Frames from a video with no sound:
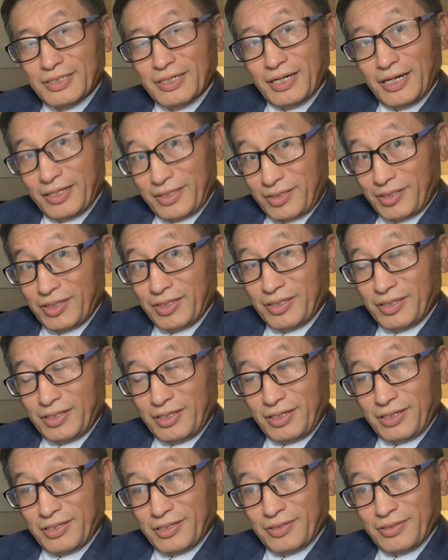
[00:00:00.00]
I think
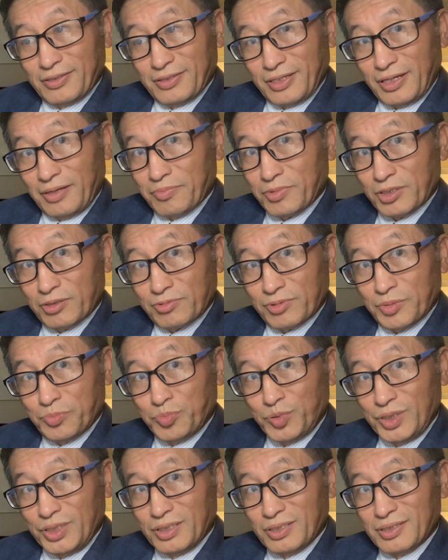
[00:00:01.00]
I'm going to
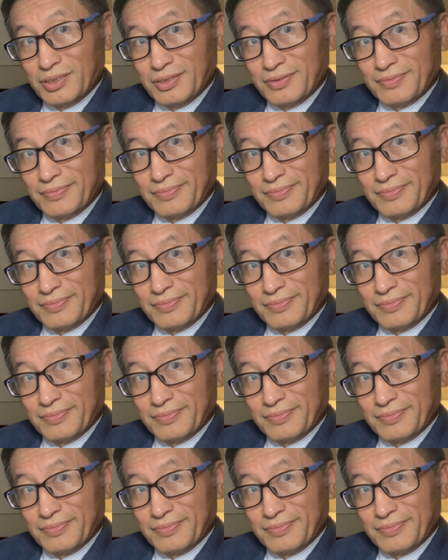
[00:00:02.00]
repeat.